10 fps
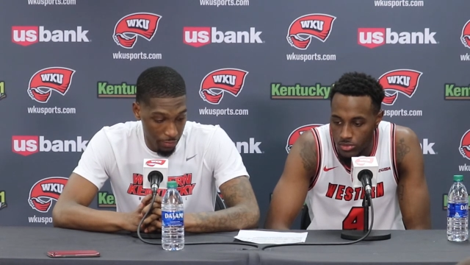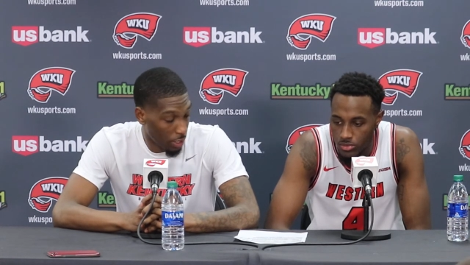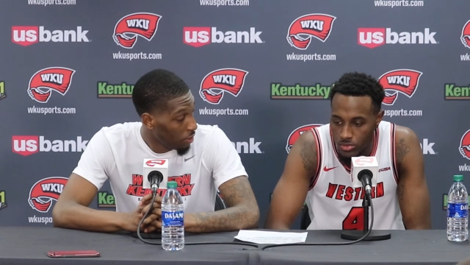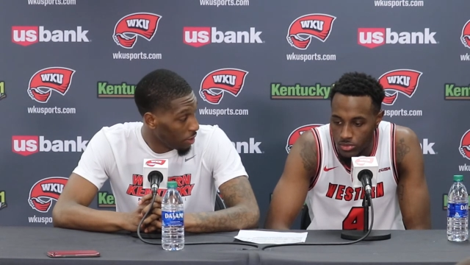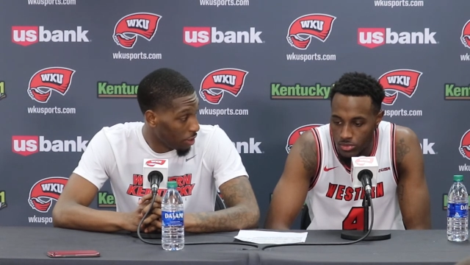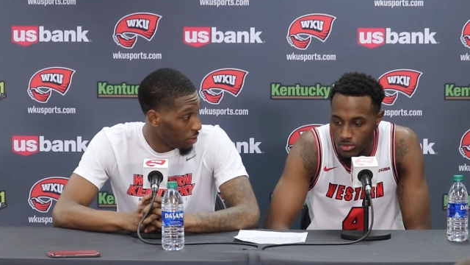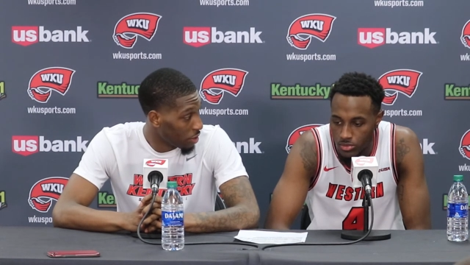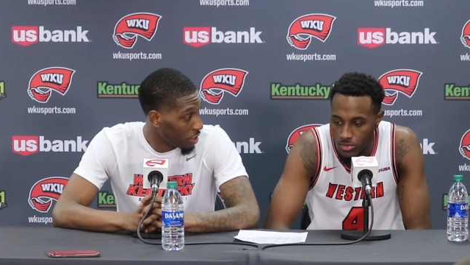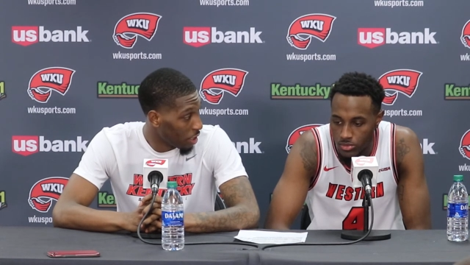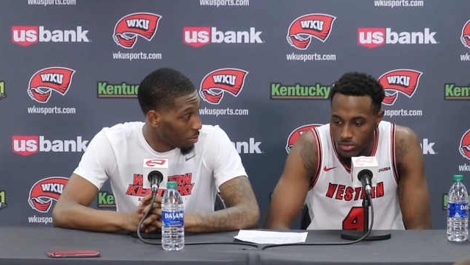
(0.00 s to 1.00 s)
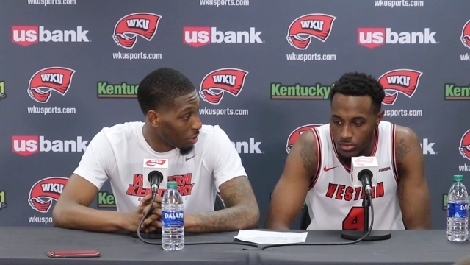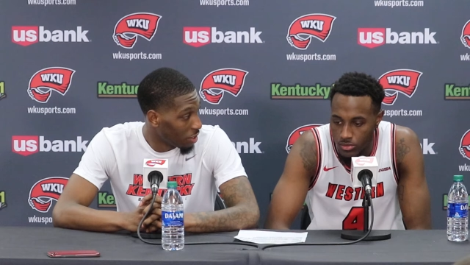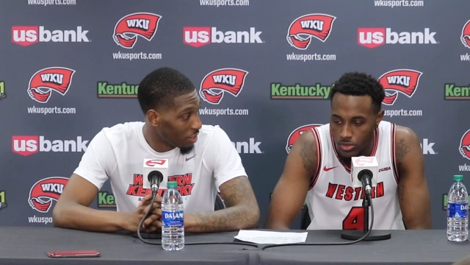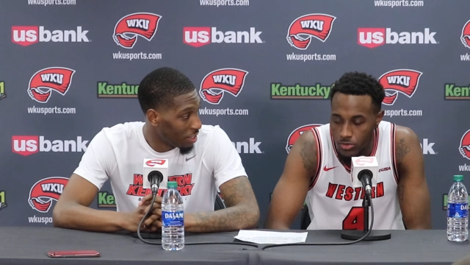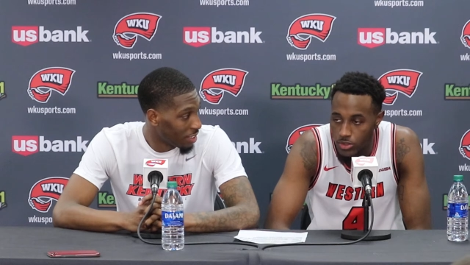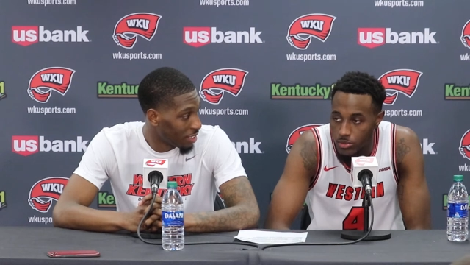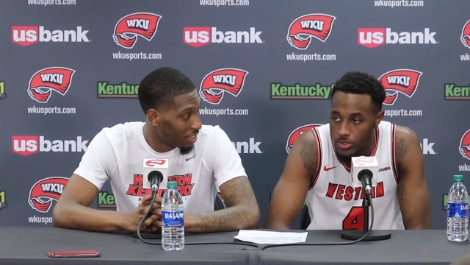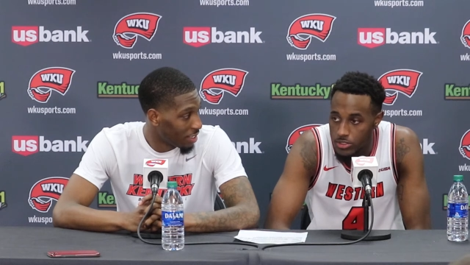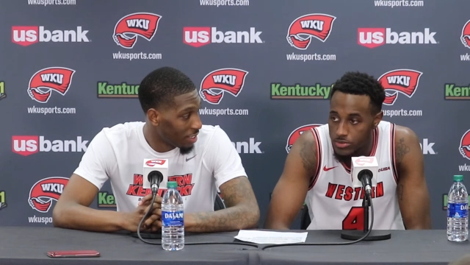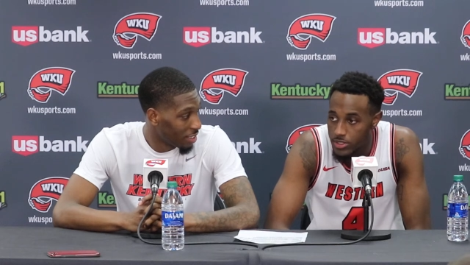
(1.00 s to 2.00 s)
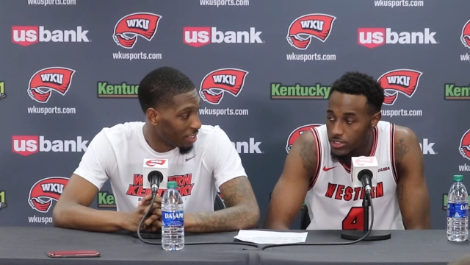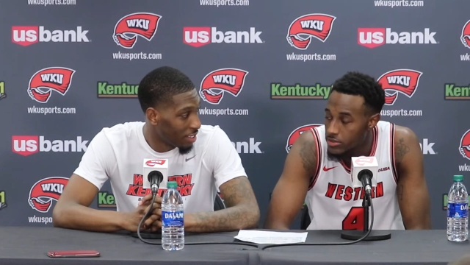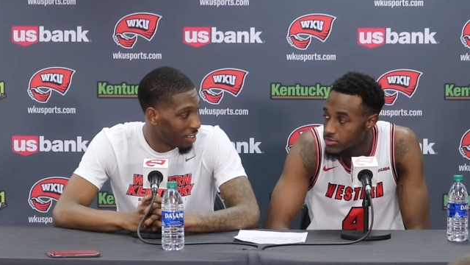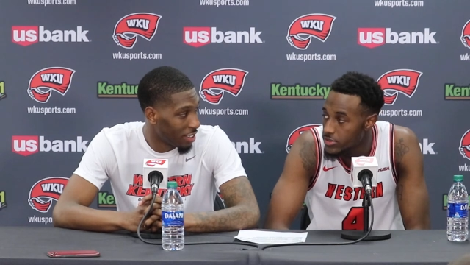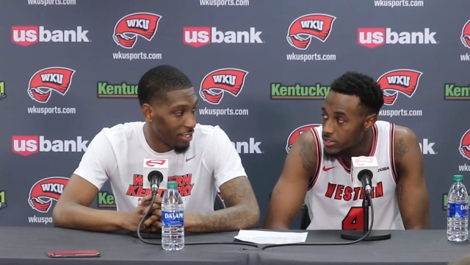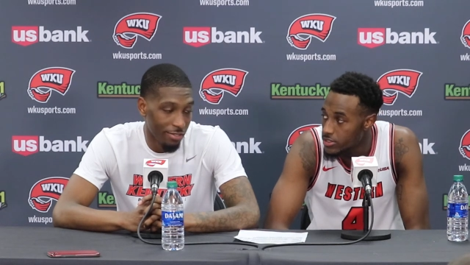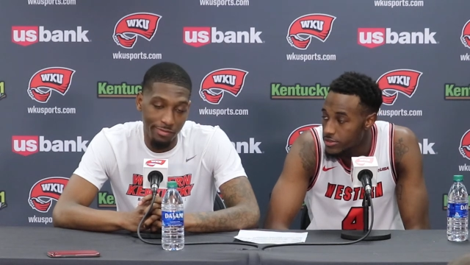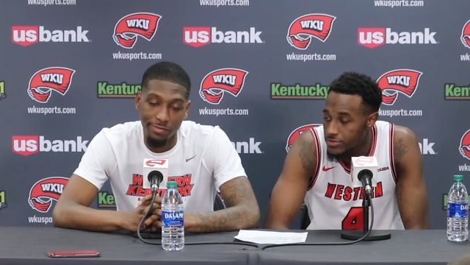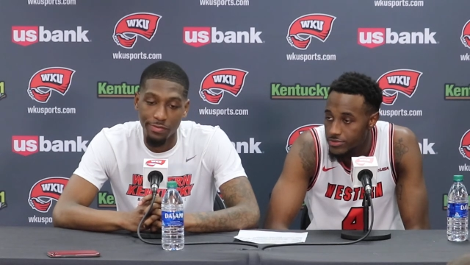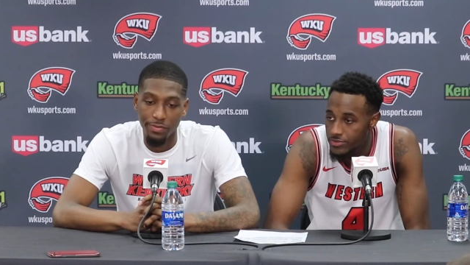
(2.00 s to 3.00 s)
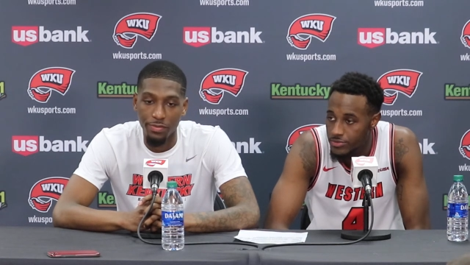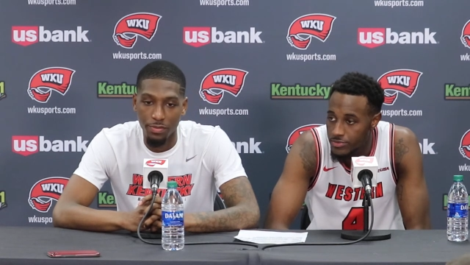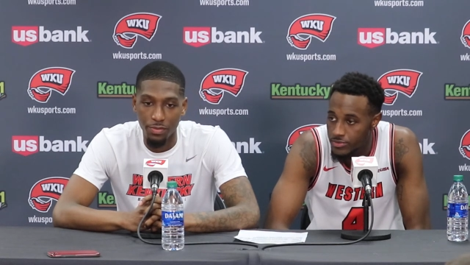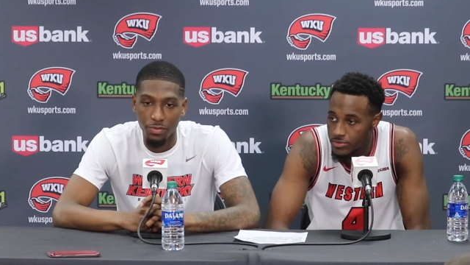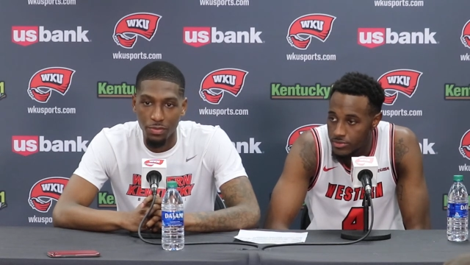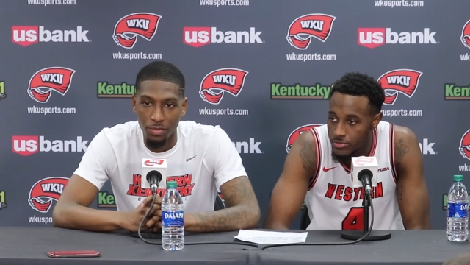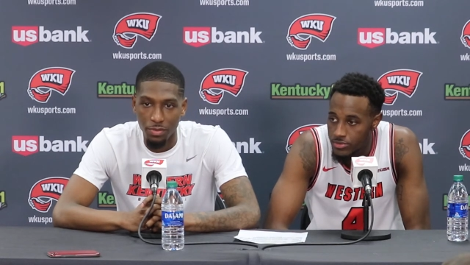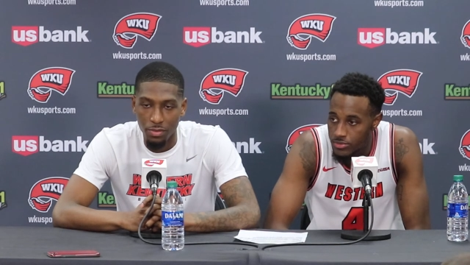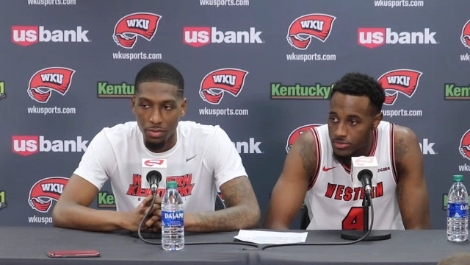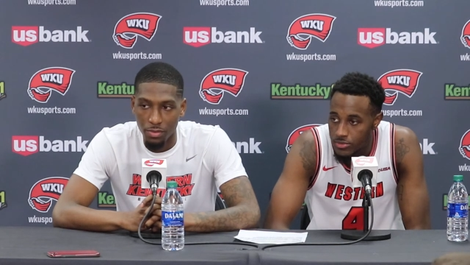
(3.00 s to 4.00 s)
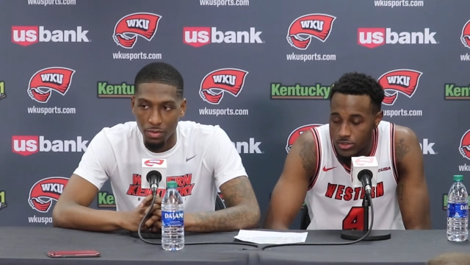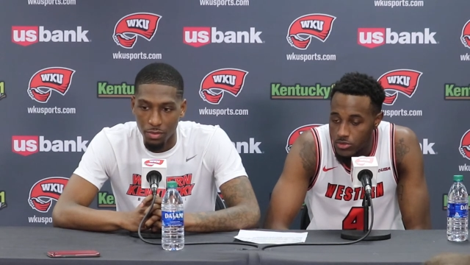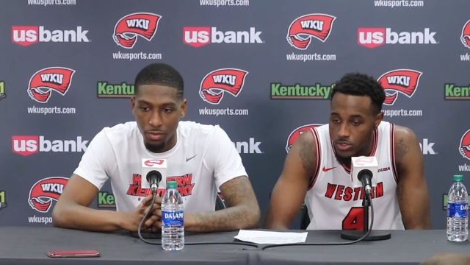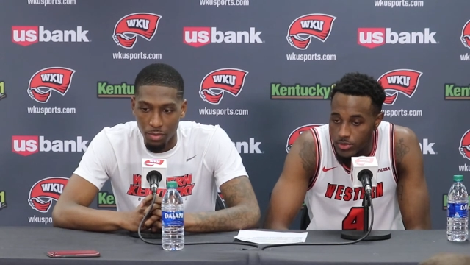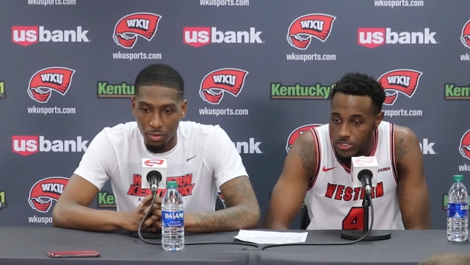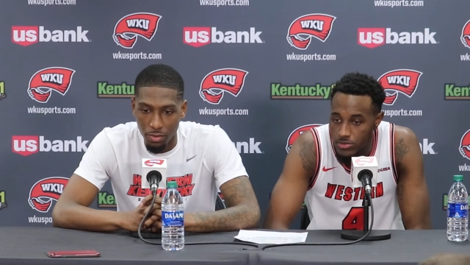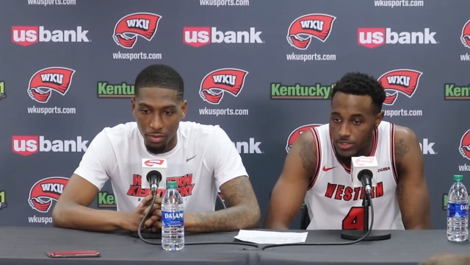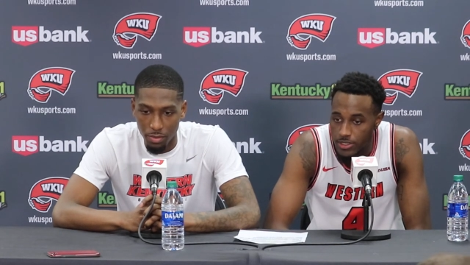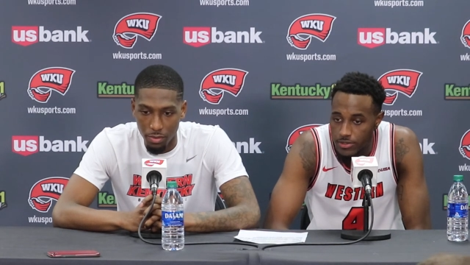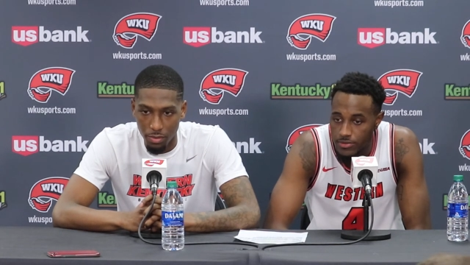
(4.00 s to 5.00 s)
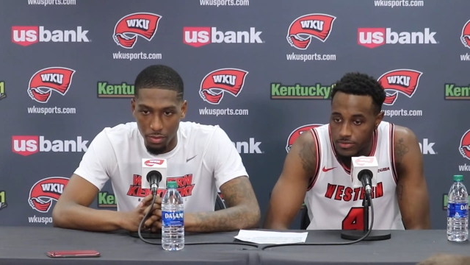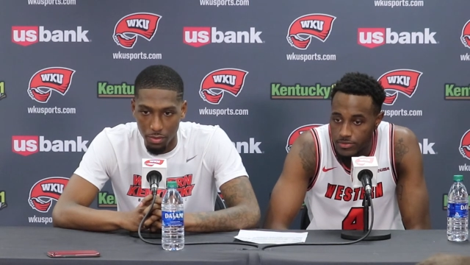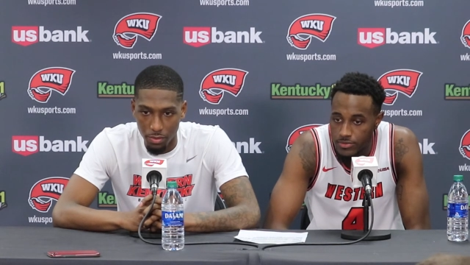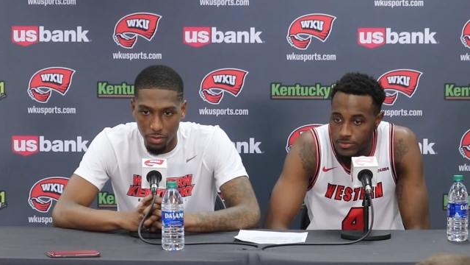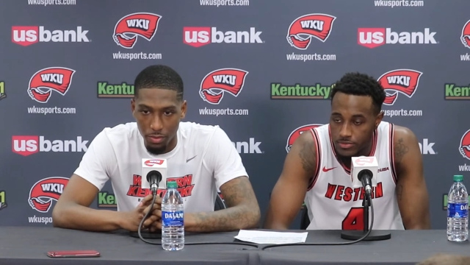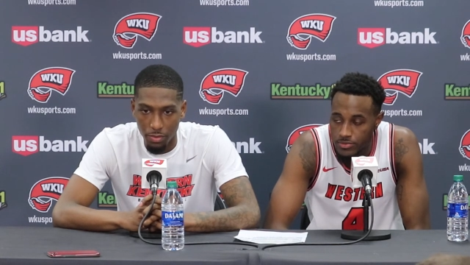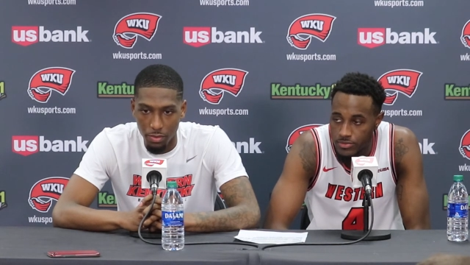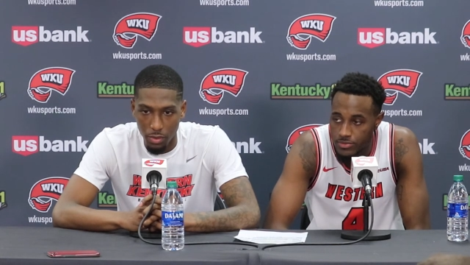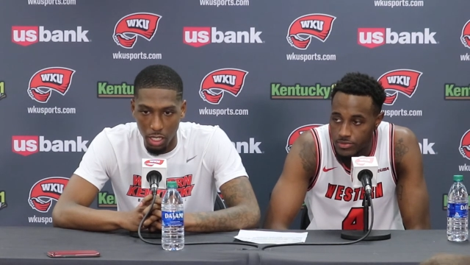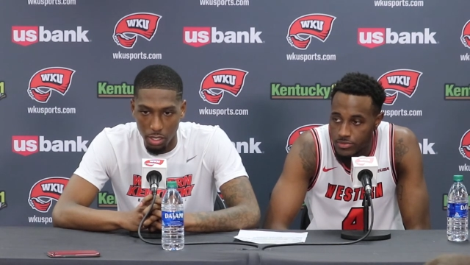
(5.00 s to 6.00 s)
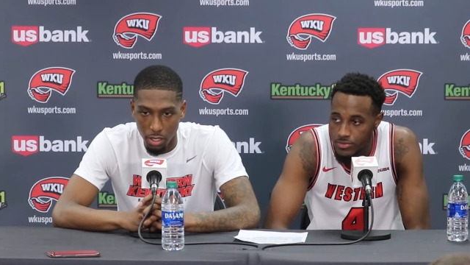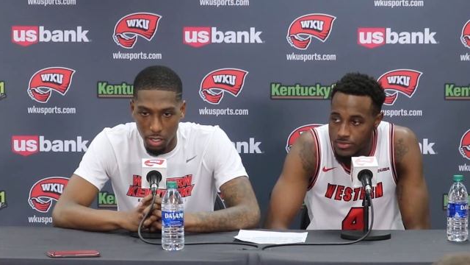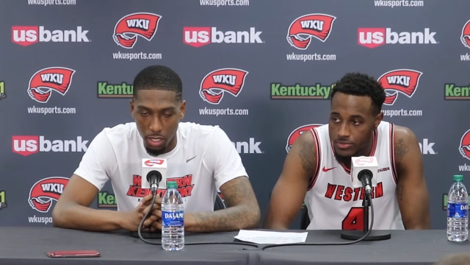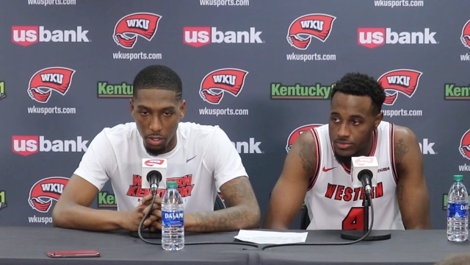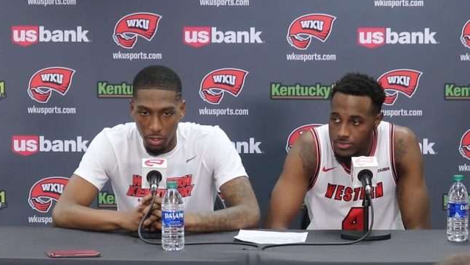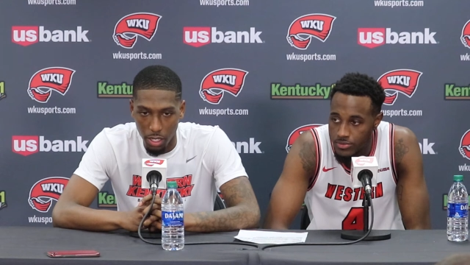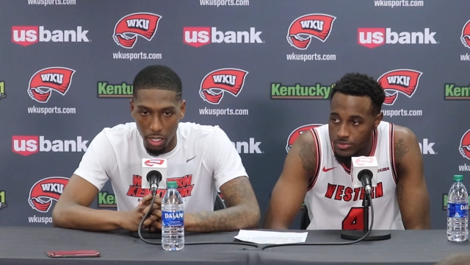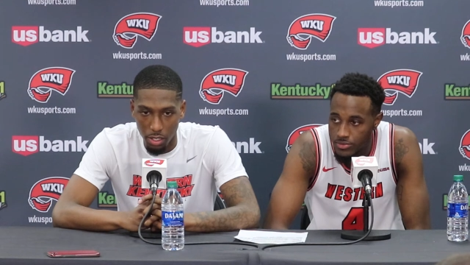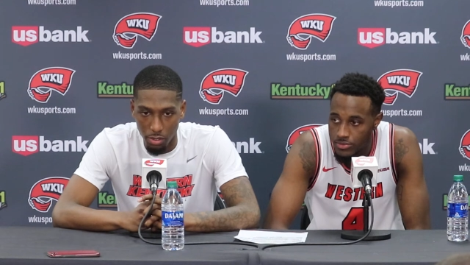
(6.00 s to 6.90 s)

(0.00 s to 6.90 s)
Speaker 1: I don't know what to say,
Speaker 2: bro. We're gonna bounce back. Good. What's that? We're gonna bounce back.
Speaker 1: That's the only thing we can